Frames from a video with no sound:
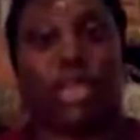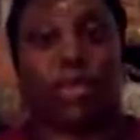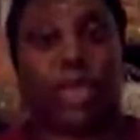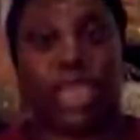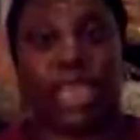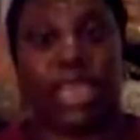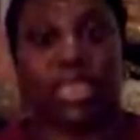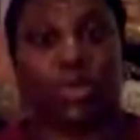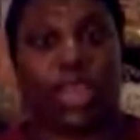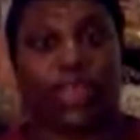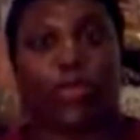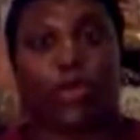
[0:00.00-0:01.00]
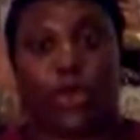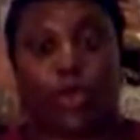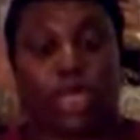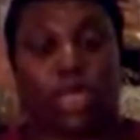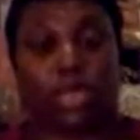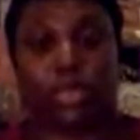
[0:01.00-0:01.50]
appease whatever we
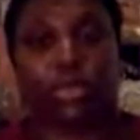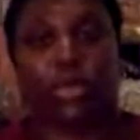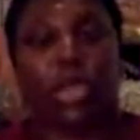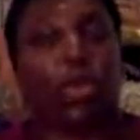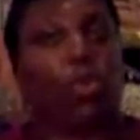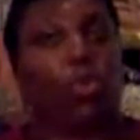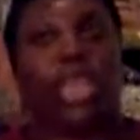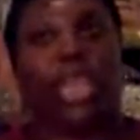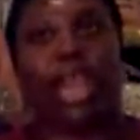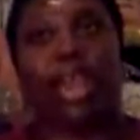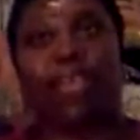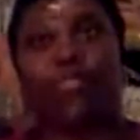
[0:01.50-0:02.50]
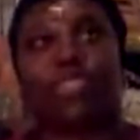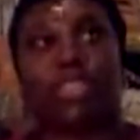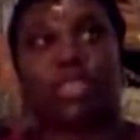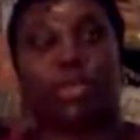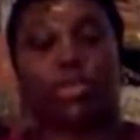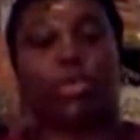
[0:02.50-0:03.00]
want to do. We have
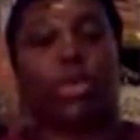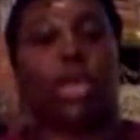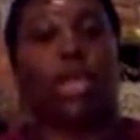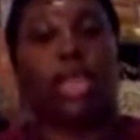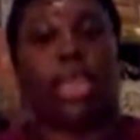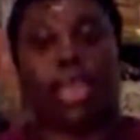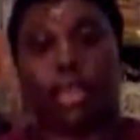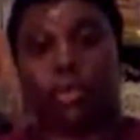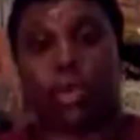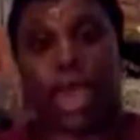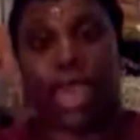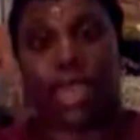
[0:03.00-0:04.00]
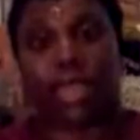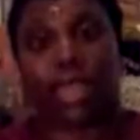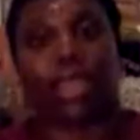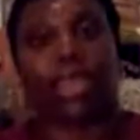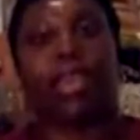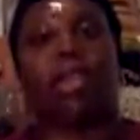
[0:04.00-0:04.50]
to get back,
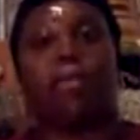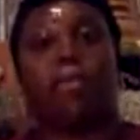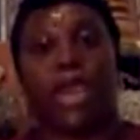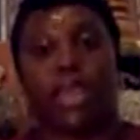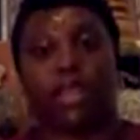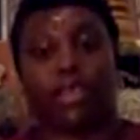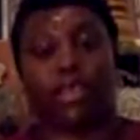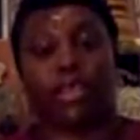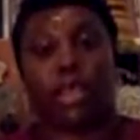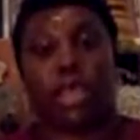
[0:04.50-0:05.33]
get better,